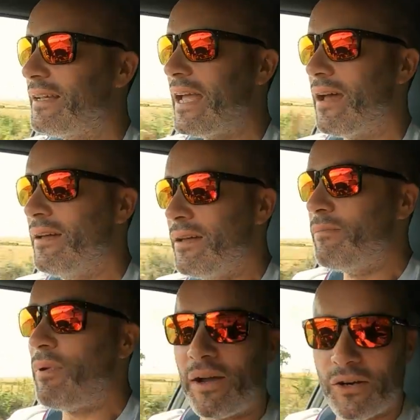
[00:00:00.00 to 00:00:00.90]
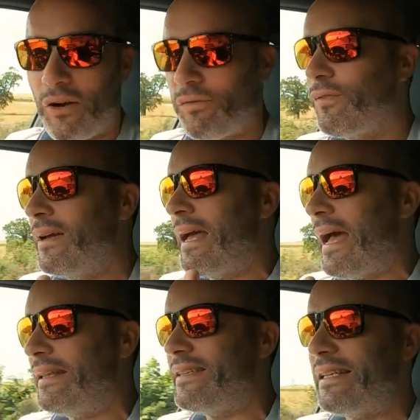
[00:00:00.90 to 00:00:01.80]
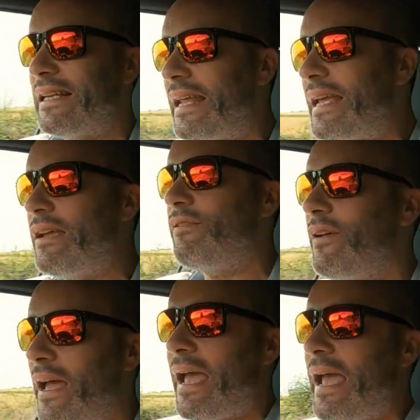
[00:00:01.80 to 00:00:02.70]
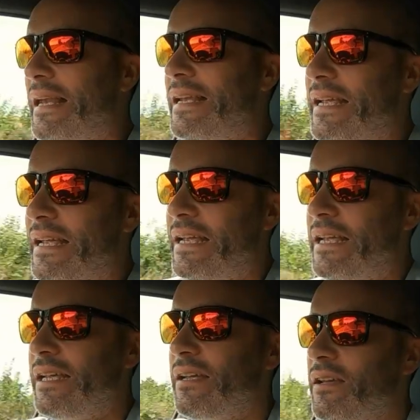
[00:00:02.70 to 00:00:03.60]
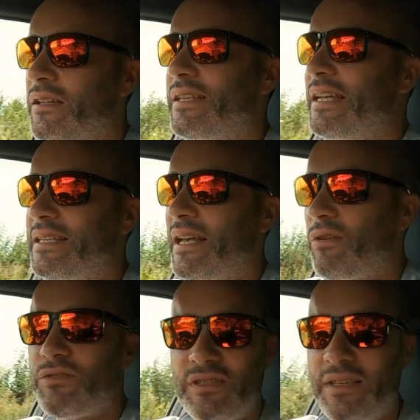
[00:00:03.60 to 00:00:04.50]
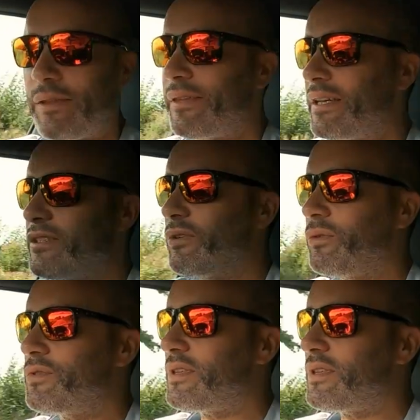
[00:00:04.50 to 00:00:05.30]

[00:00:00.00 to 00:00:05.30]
yeah, buggered off and didn't leave any details, nothing at all.